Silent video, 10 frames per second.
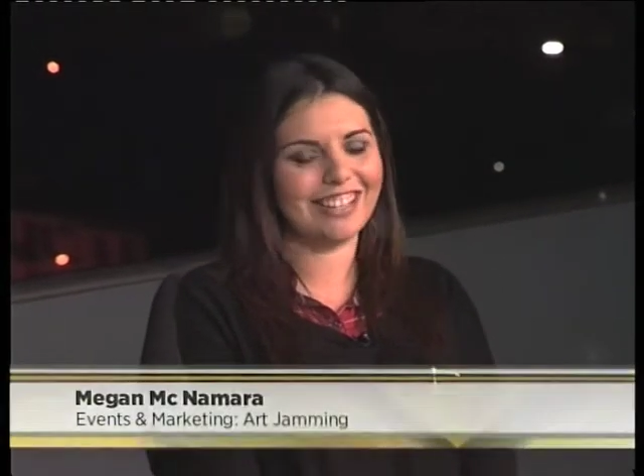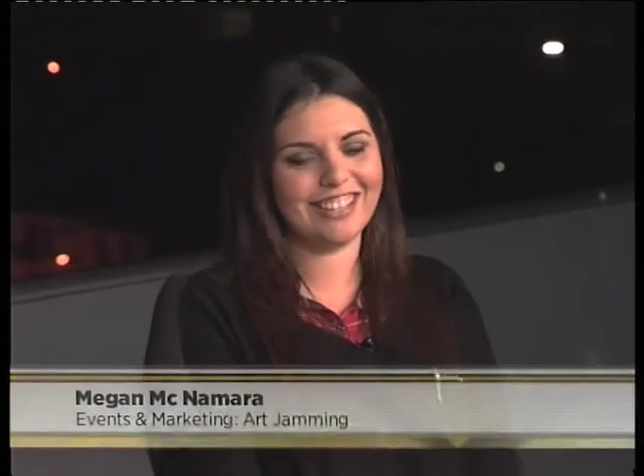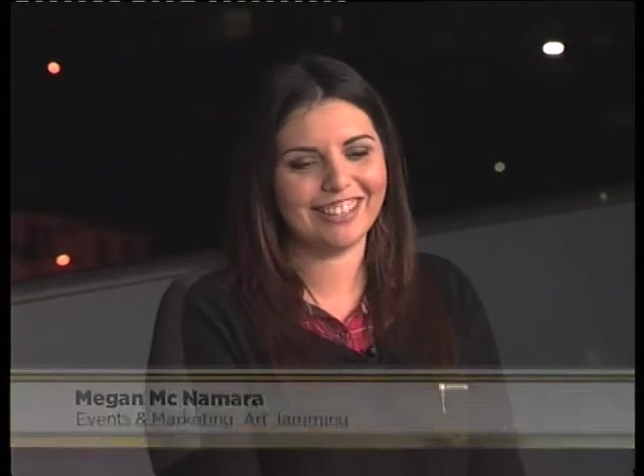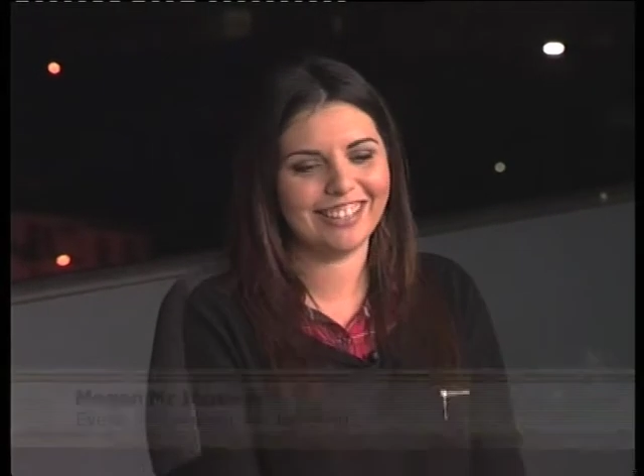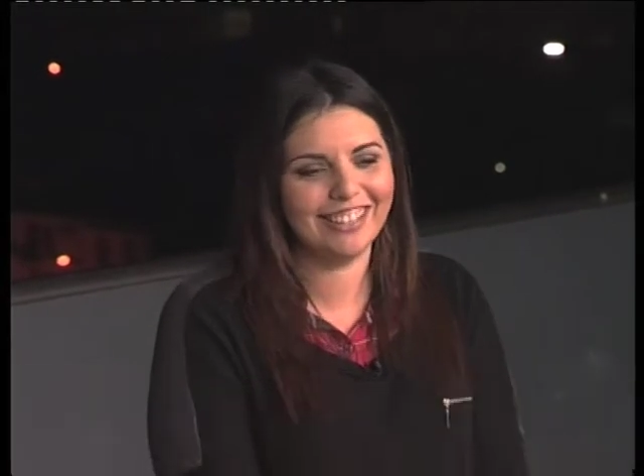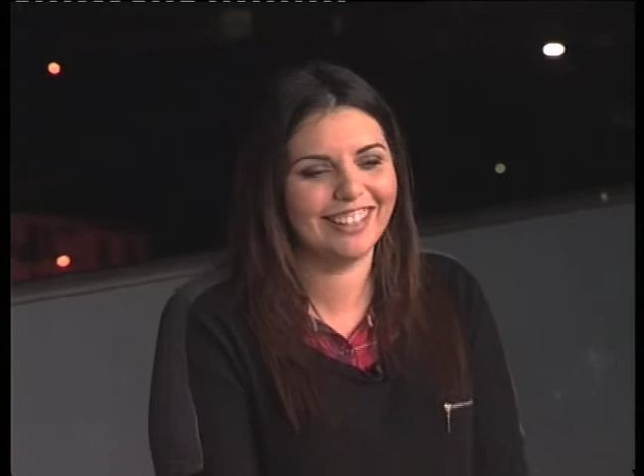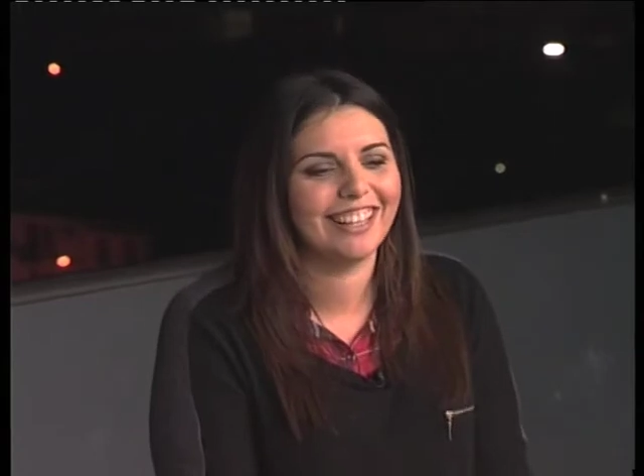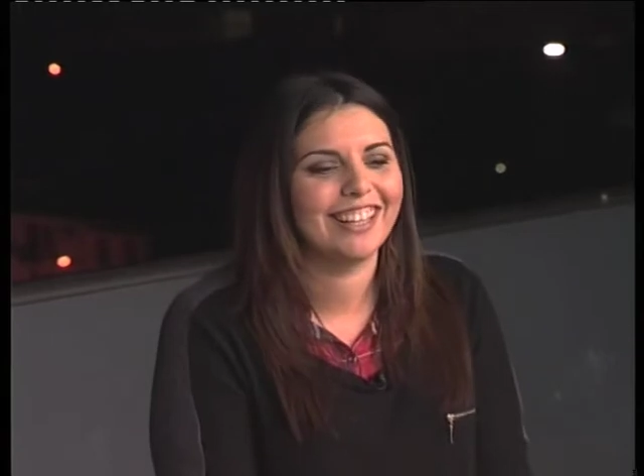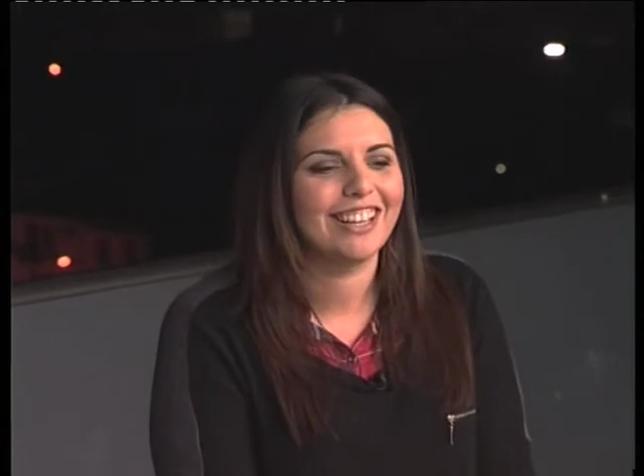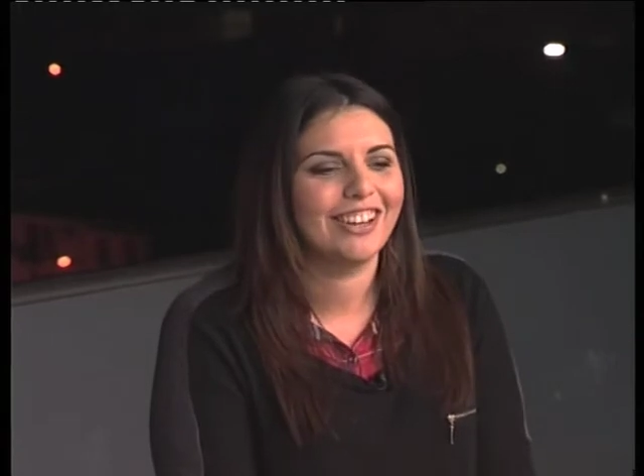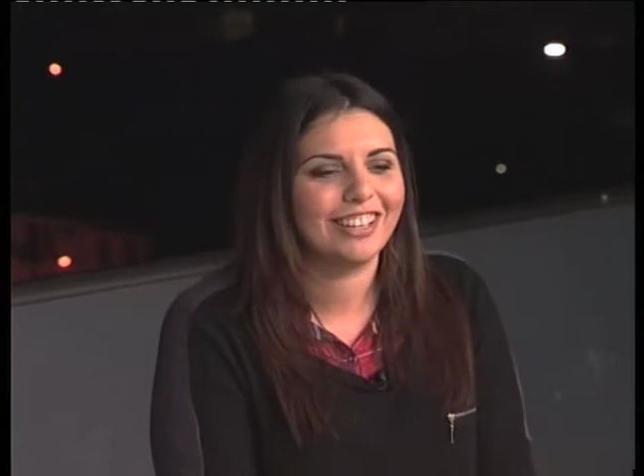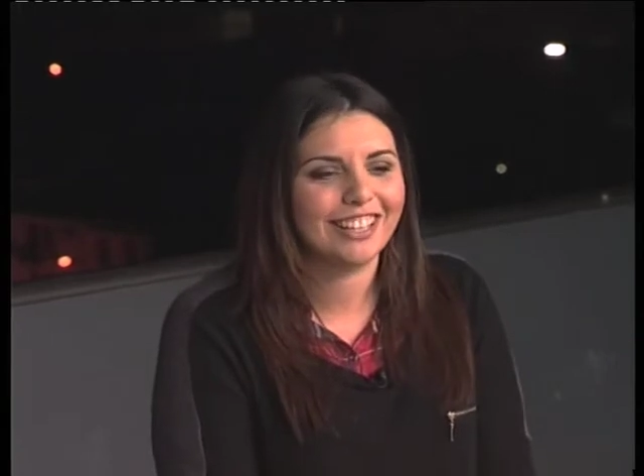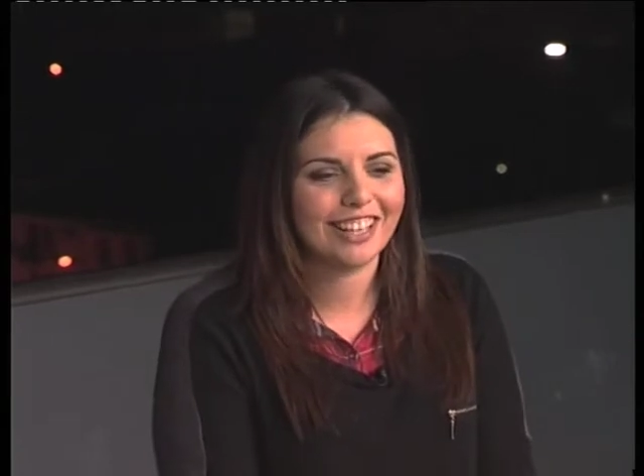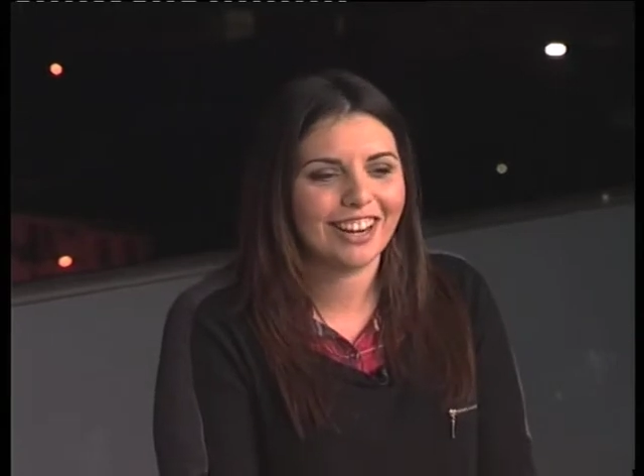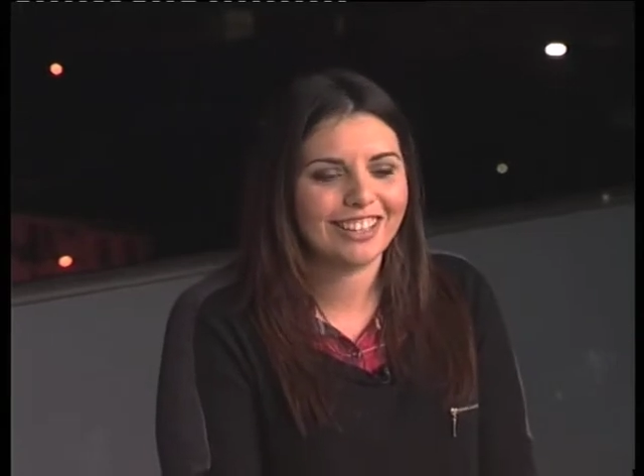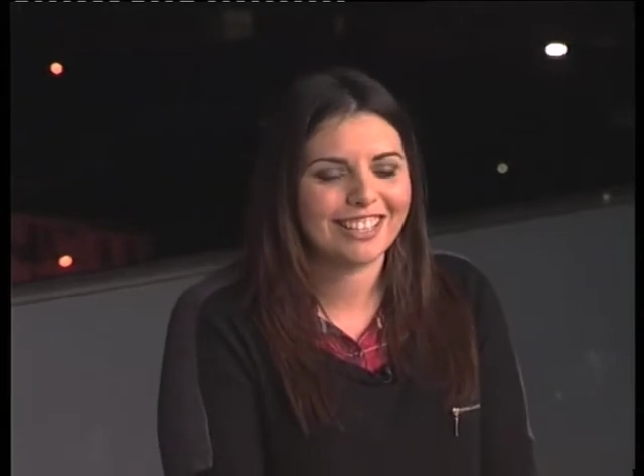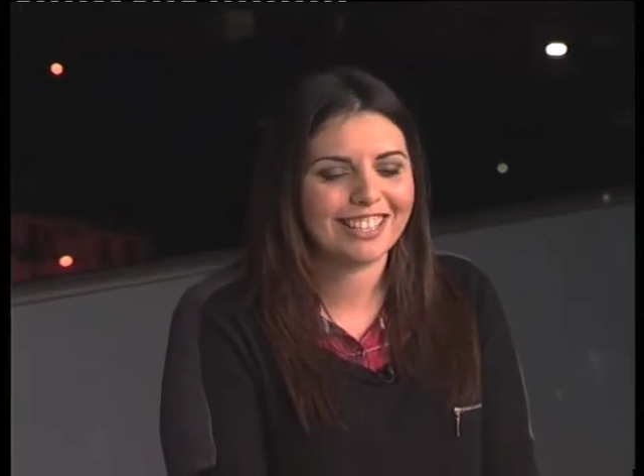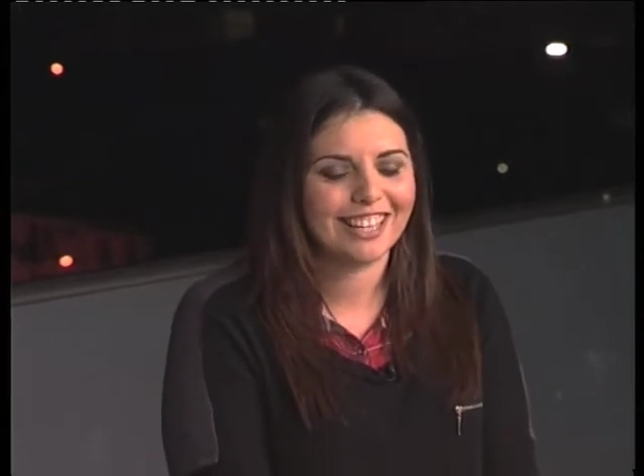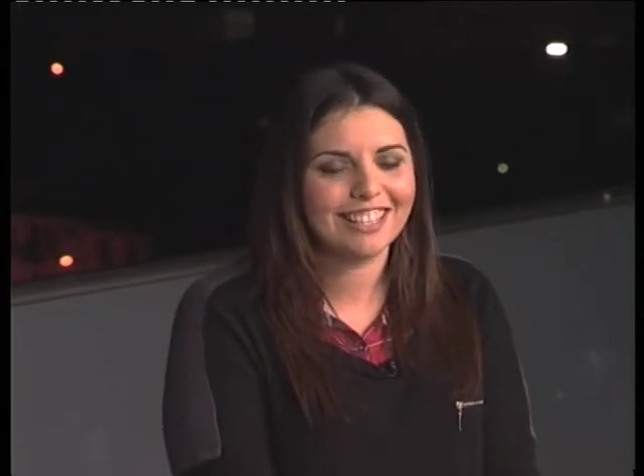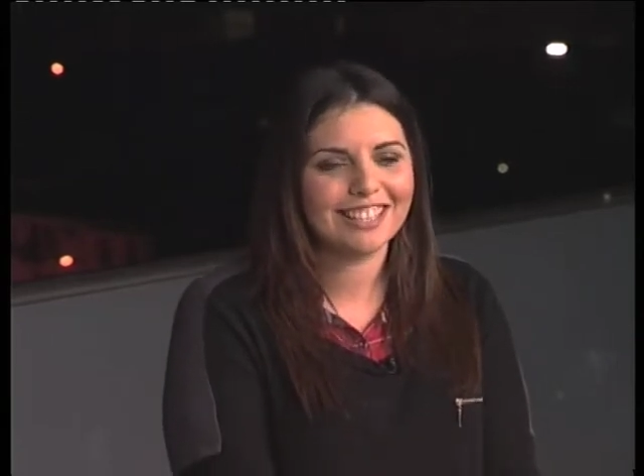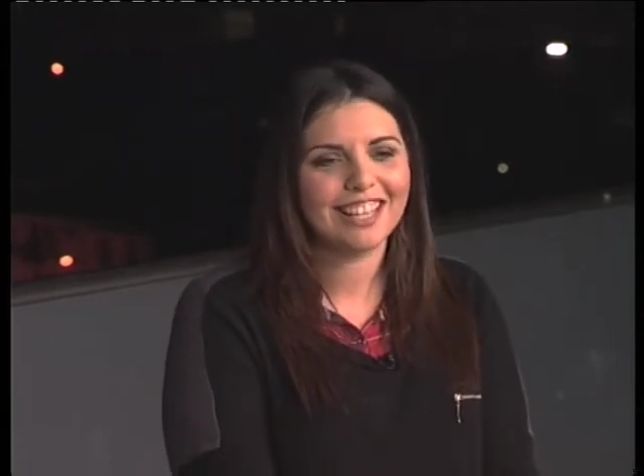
there. No, no, no. Only encouraged us.